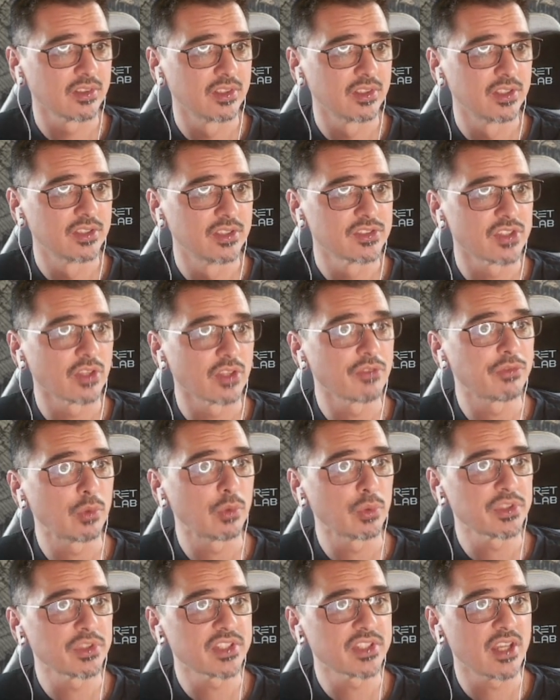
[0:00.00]
So the
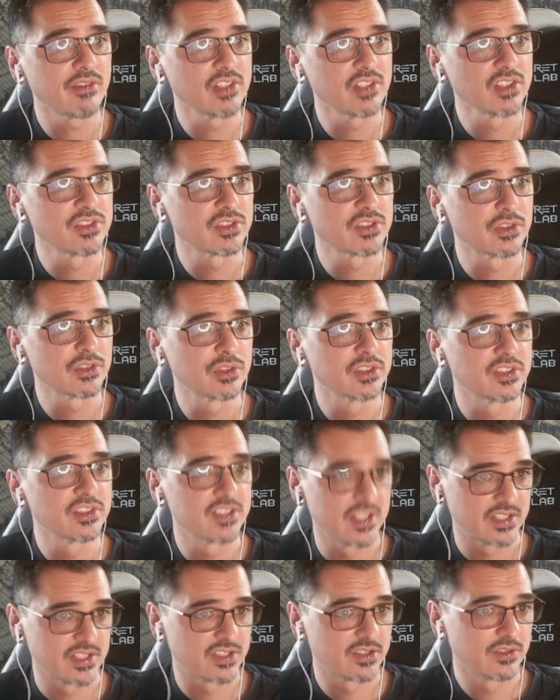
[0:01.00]
floor is covered in soot and
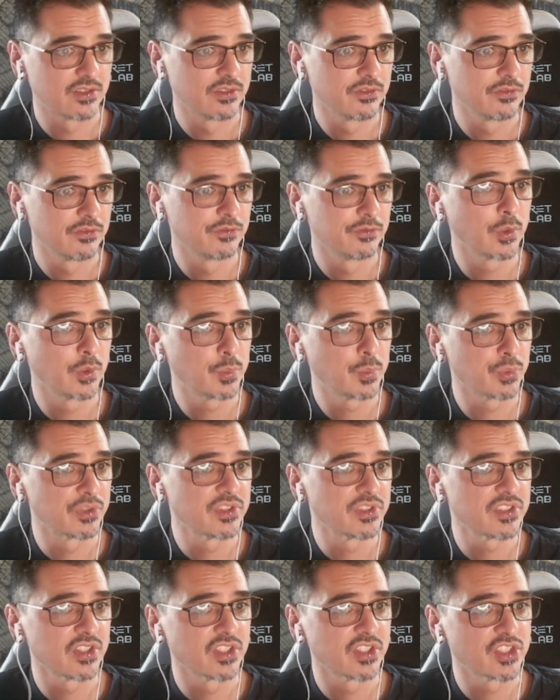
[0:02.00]
dust.
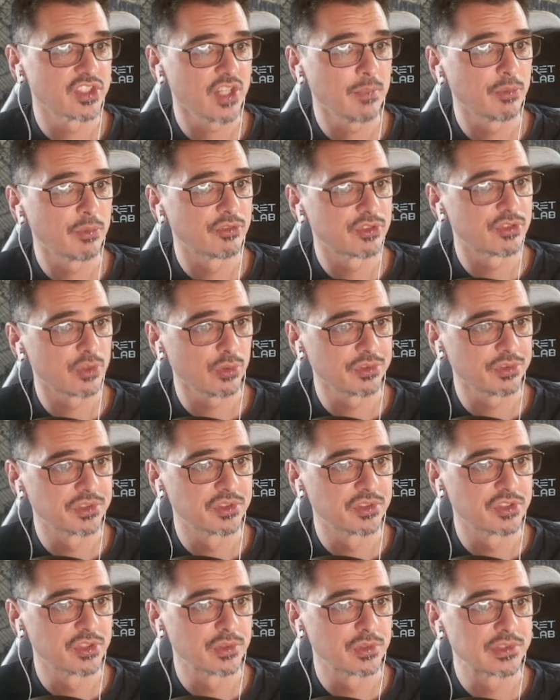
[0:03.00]
Footprints in the shape of
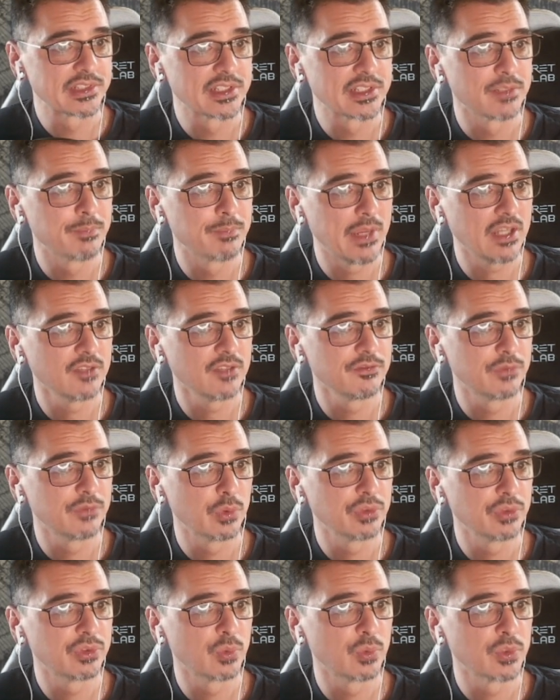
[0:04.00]
Saurian shoes lead back and
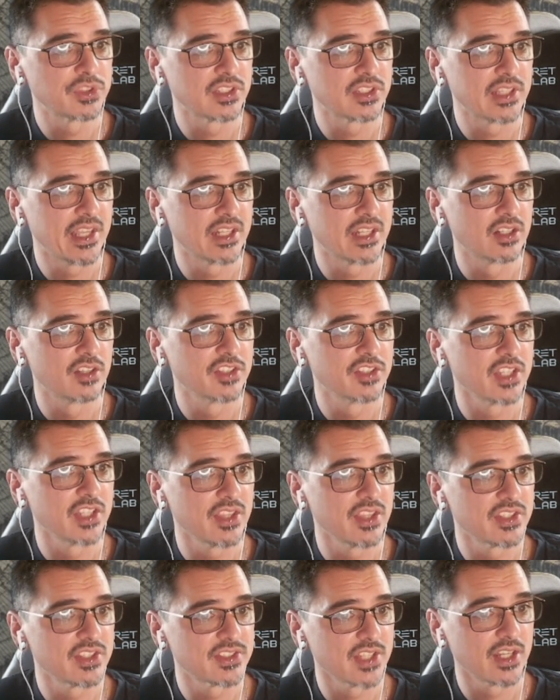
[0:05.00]
forth towards a ladder on the
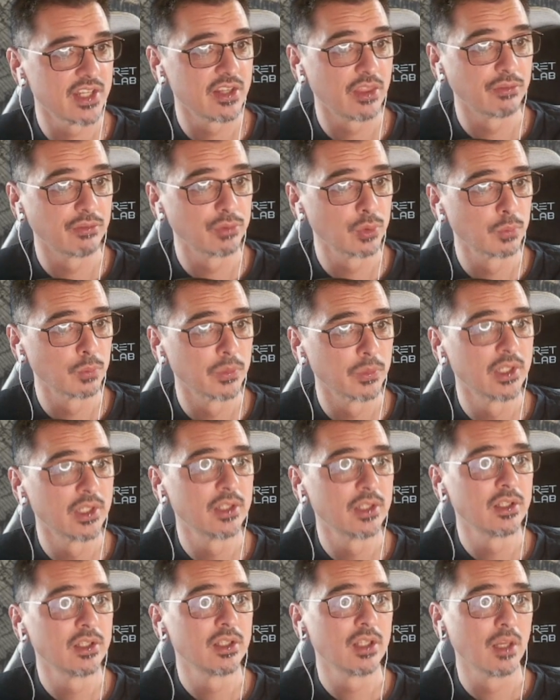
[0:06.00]
other side of the room.
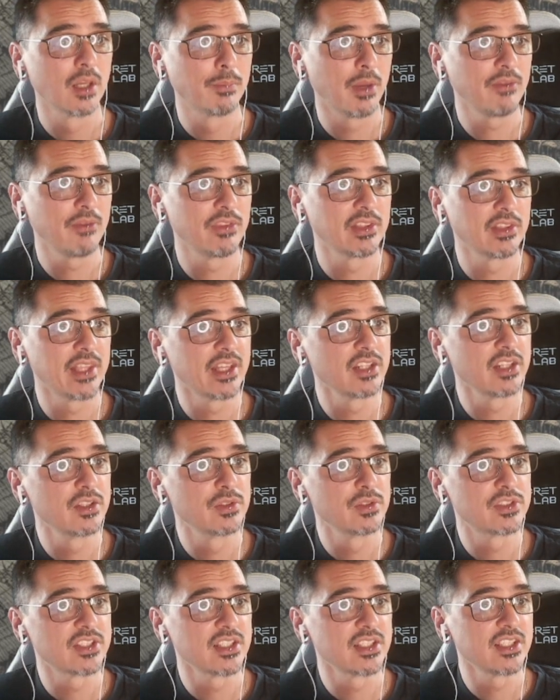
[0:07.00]
Above the ladder
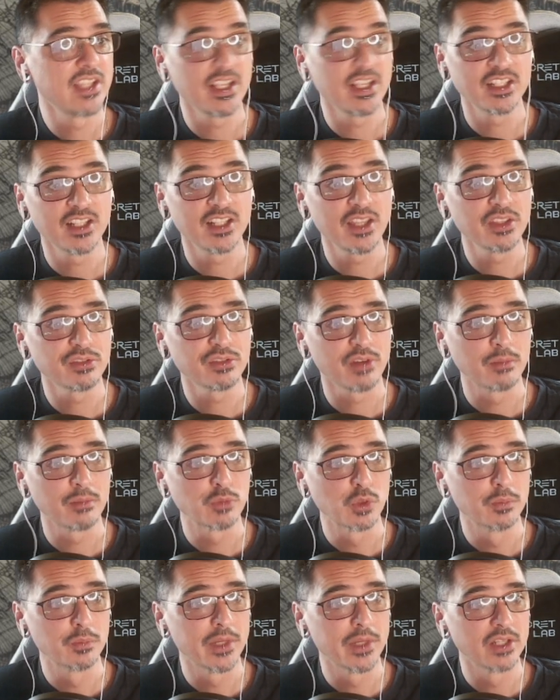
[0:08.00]
you see yet another
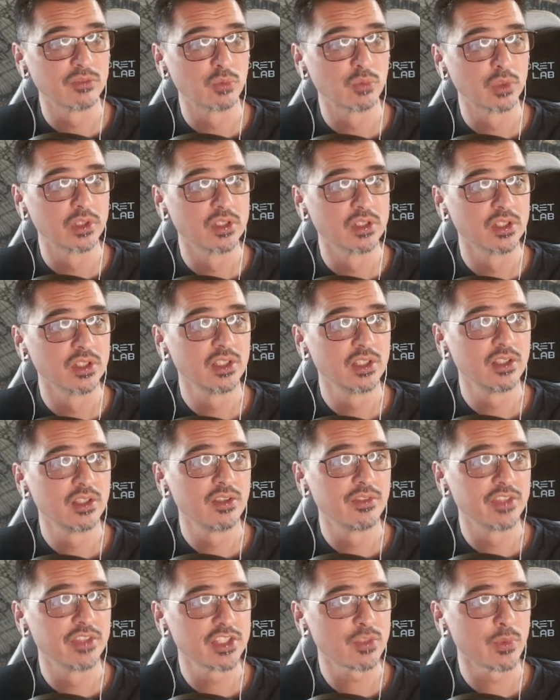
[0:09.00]
trapdoor made of wood.
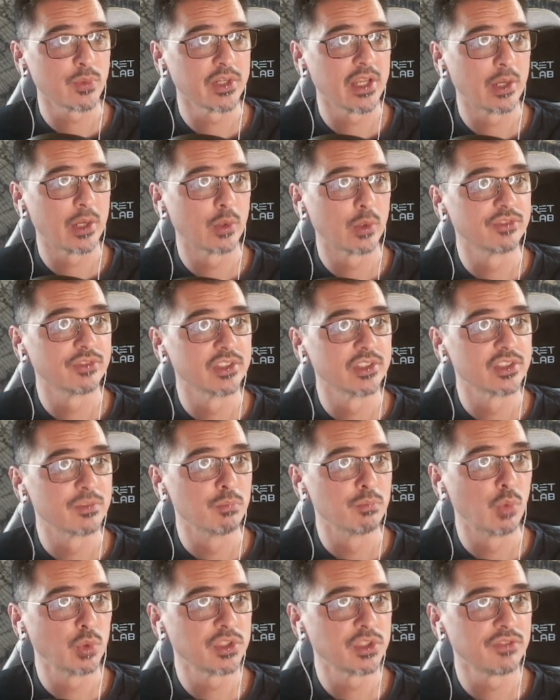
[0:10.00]
This one, however, is
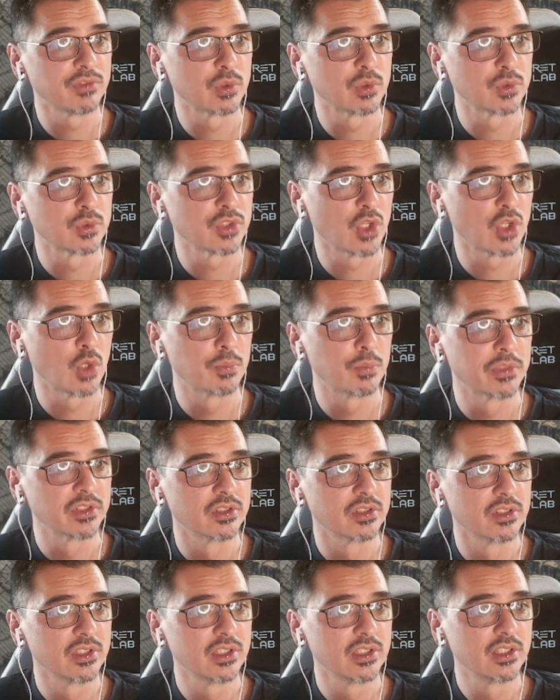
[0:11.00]
more difficult to open.
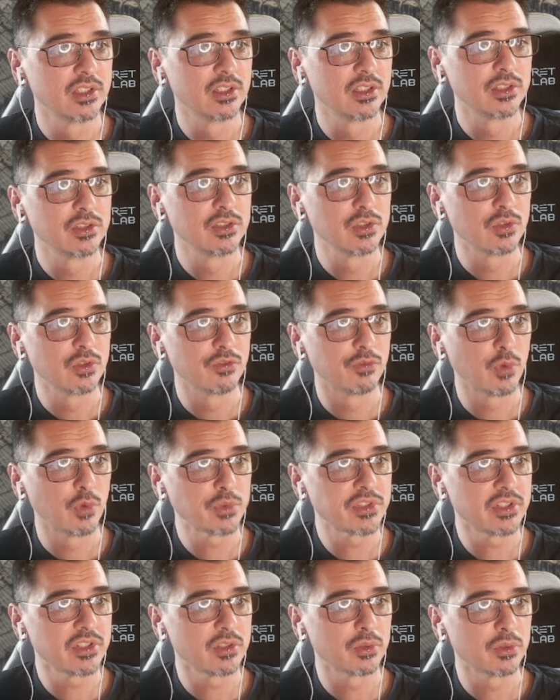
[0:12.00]
Do you
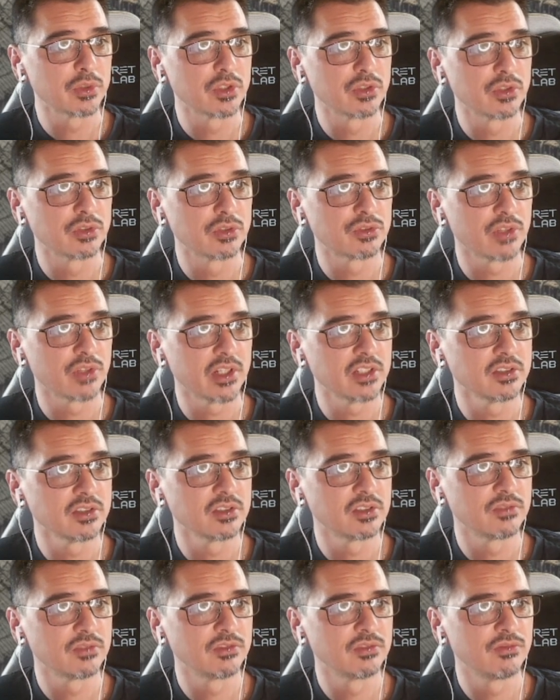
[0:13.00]
force it, or do you try and
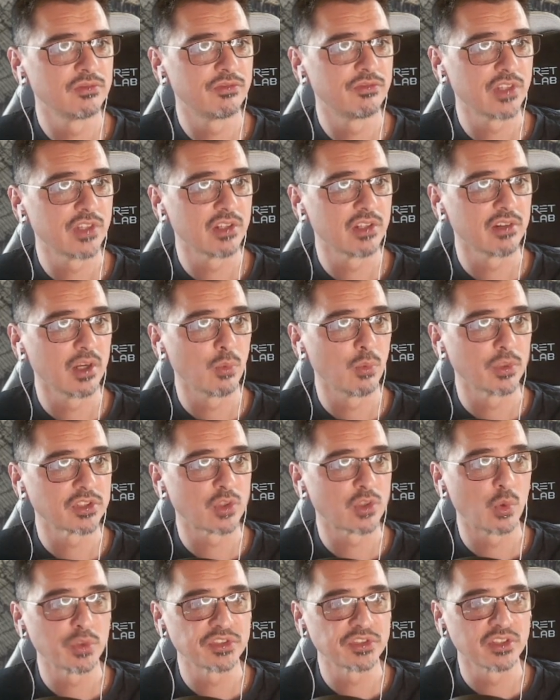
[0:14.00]
figure out what's
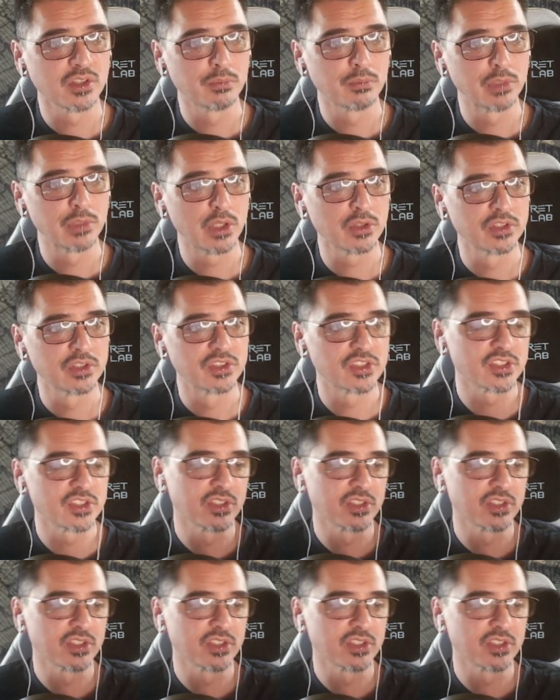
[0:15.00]
causing the blockage?